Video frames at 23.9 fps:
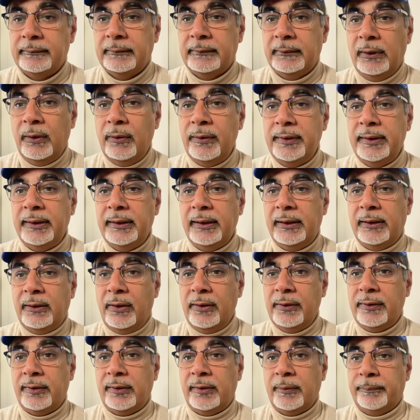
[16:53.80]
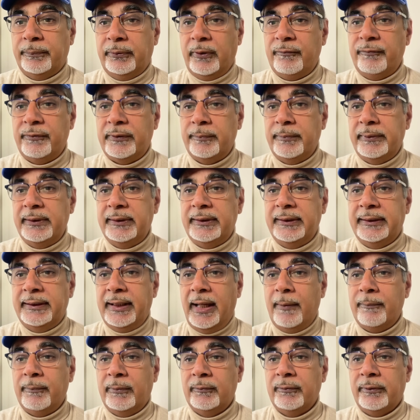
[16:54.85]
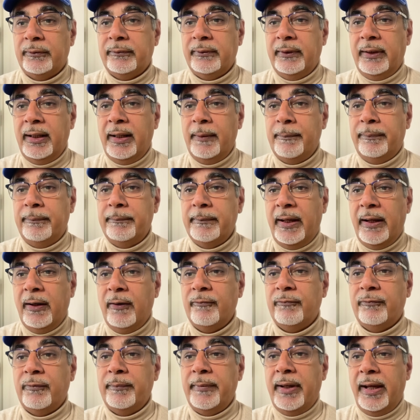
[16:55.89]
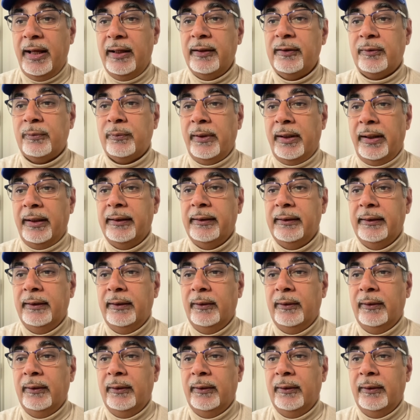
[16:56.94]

Closing the cost profitability gap will require help from elsewhere,